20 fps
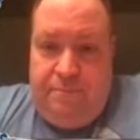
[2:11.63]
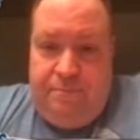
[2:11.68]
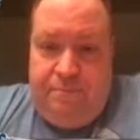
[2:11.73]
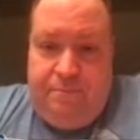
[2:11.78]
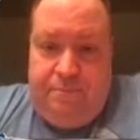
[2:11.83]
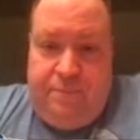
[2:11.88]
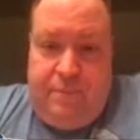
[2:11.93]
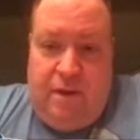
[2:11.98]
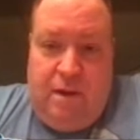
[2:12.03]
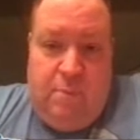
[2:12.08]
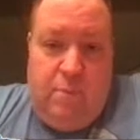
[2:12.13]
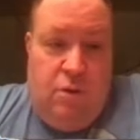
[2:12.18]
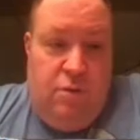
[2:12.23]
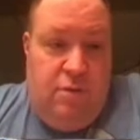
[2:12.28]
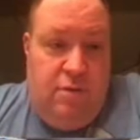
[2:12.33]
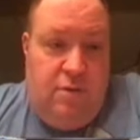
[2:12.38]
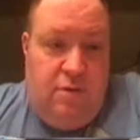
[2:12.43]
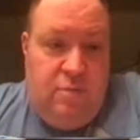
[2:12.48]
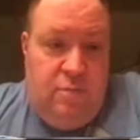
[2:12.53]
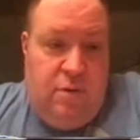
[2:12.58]
Now, both
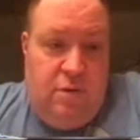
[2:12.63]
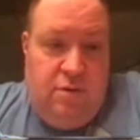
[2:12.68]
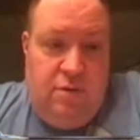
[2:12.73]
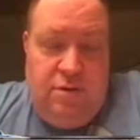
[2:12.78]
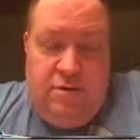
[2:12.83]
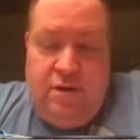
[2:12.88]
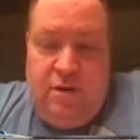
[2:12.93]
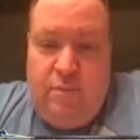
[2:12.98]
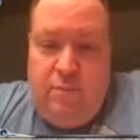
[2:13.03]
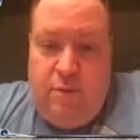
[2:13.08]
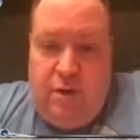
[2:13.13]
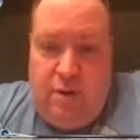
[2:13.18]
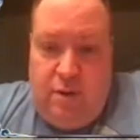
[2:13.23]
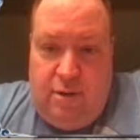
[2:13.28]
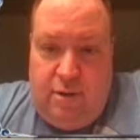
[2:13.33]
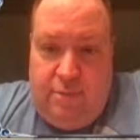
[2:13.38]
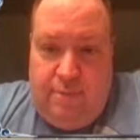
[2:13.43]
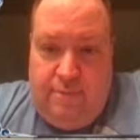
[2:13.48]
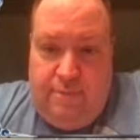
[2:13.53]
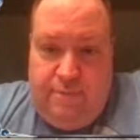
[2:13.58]
these abilities have
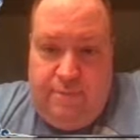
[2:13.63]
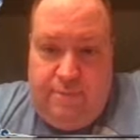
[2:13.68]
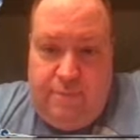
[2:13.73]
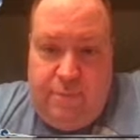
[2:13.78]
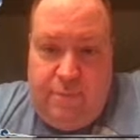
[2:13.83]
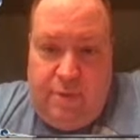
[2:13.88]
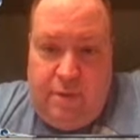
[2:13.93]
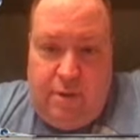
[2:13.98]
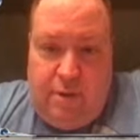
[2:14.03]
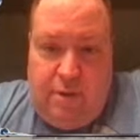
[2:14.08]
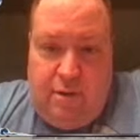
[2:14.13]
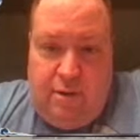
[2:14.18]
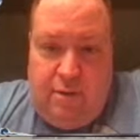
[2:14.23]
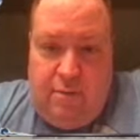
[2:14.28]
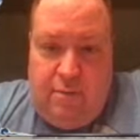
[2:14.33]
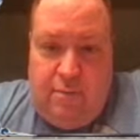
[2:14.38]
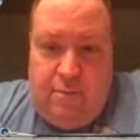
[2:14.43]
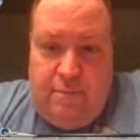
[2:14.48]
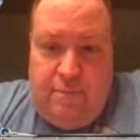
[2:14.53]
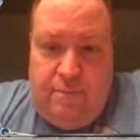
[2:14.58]
merit.
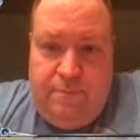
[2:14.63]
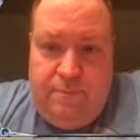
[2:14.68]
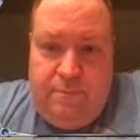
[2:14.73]
The